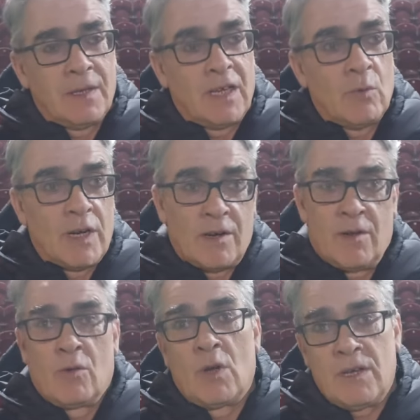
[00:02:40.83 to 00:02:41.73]
Then win
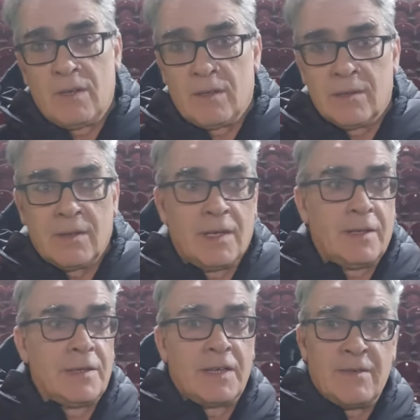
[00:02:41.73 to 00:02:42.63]
another one
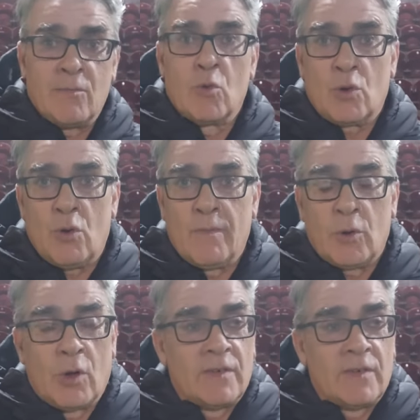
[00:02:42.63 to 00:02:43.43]
and you're even more confident.